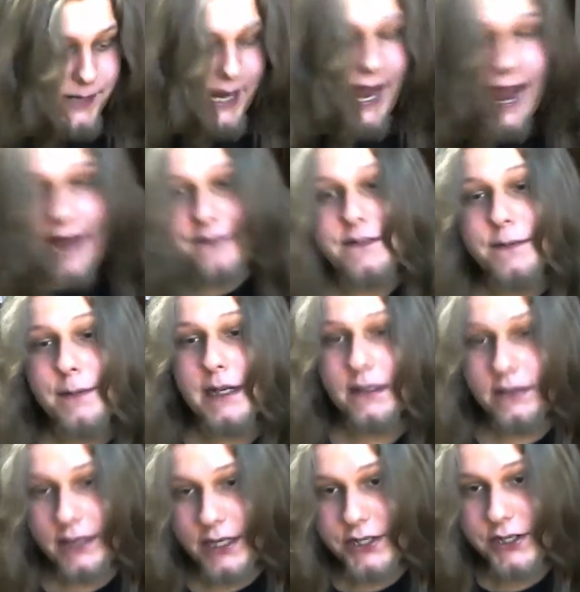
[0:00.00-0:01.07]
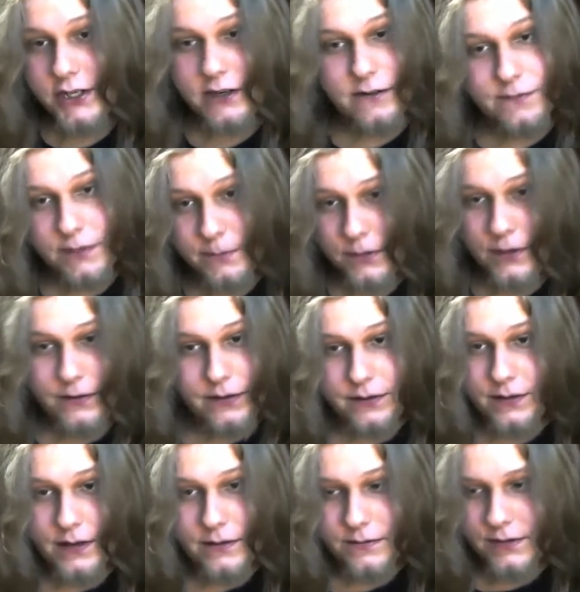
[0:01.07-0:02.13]
but I have to pick Legion over both
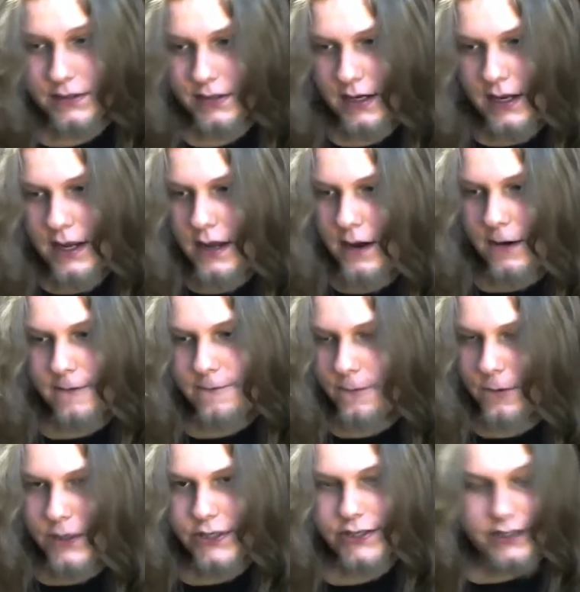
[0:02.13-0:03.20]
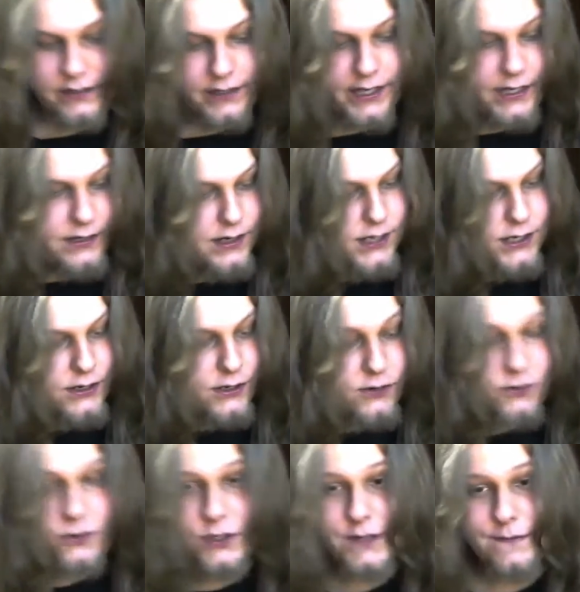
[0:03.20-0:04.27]
of those, unfortunately. You can
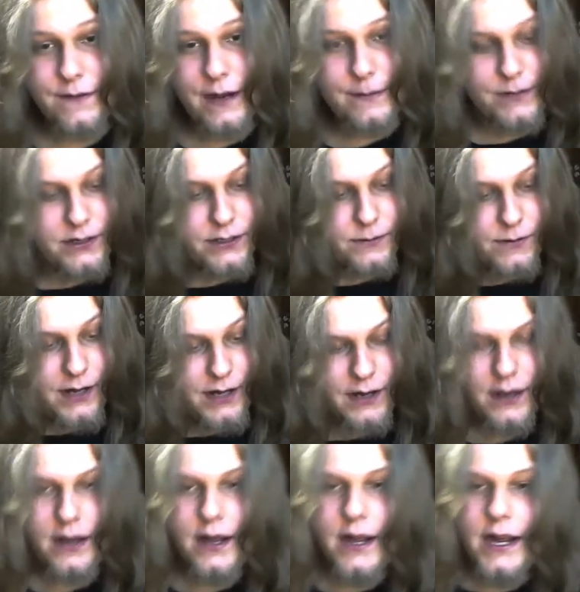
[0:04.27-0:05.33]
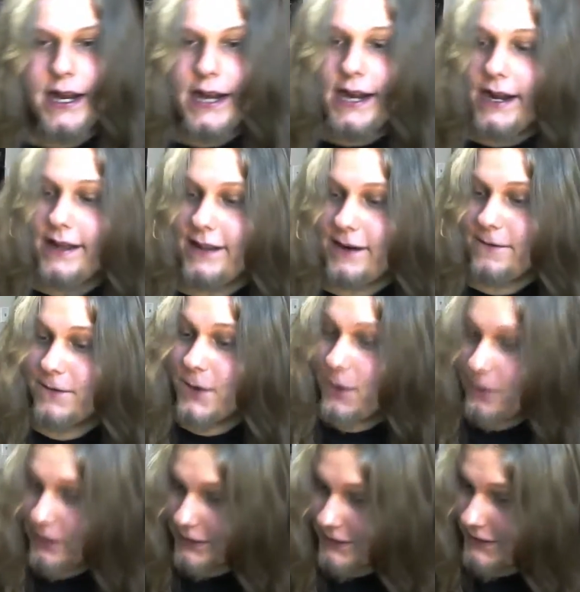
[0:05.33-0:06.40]
crucify me all you want. And then, of
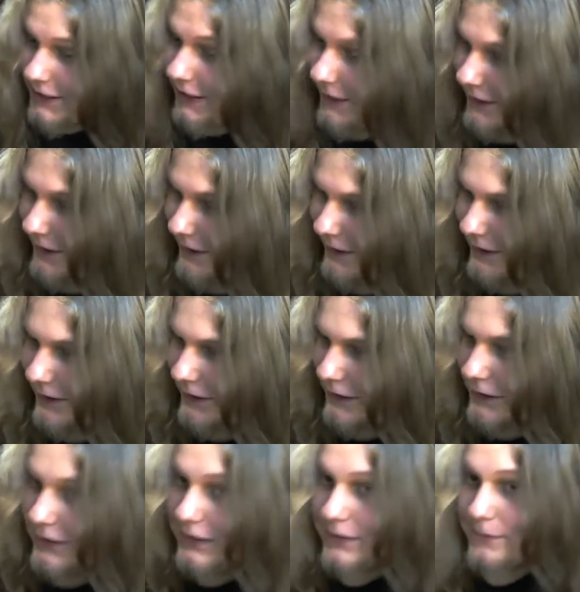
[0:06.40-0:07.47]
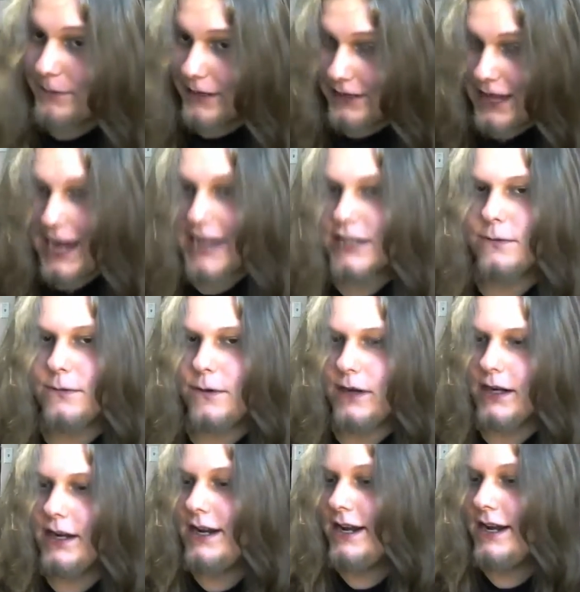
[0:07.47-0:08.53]
course, my last
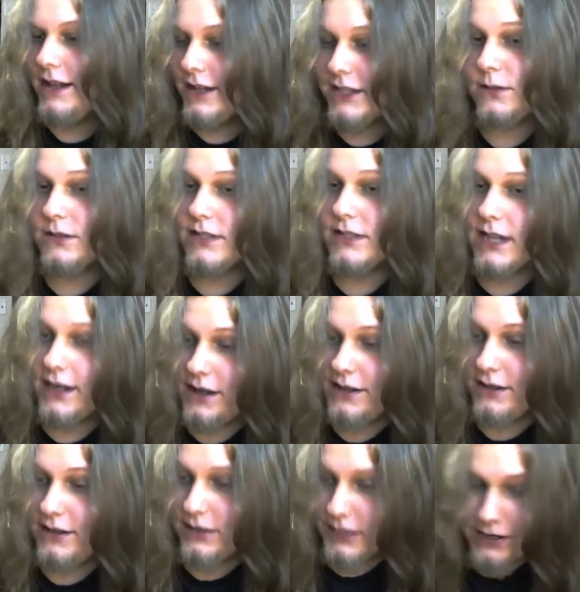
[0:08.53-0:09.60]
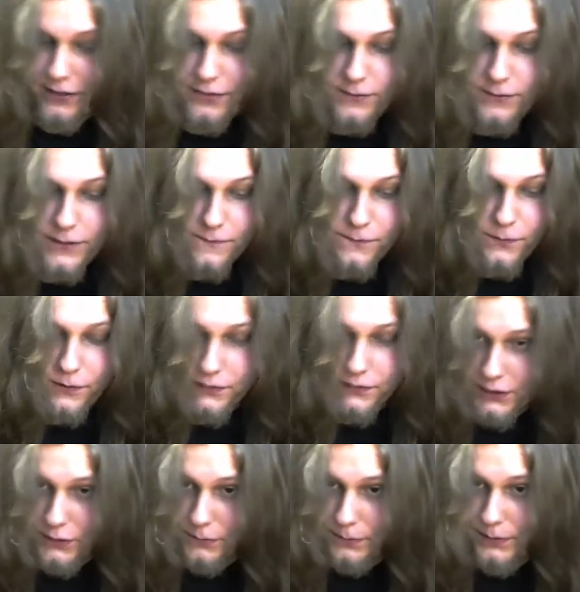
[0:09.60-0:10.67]
one. This one's gonna throw you for a
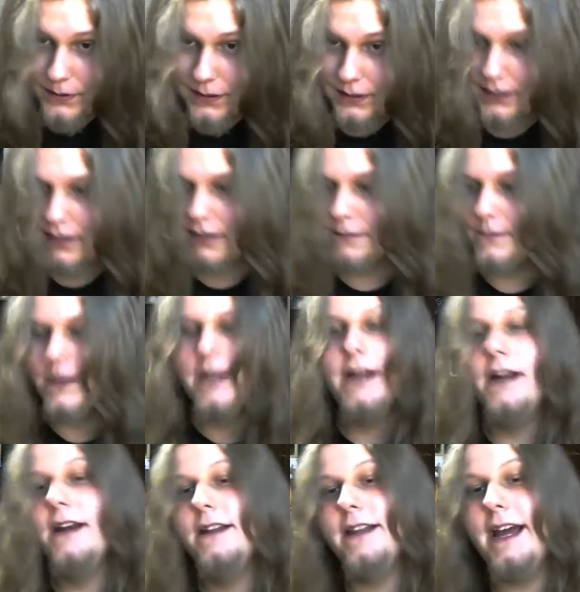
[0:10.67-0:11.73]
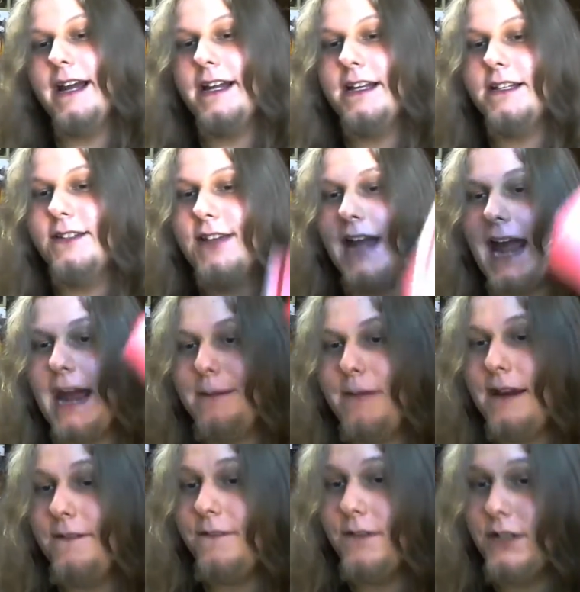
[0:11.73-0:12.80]
loop. That is
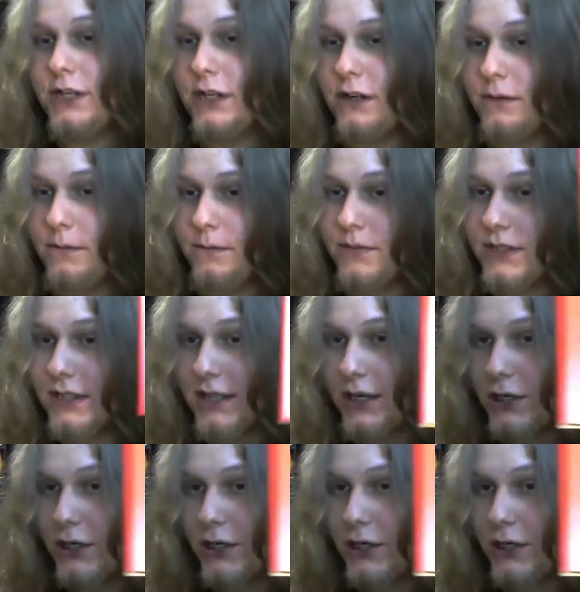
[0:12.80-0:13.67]
MF Doom's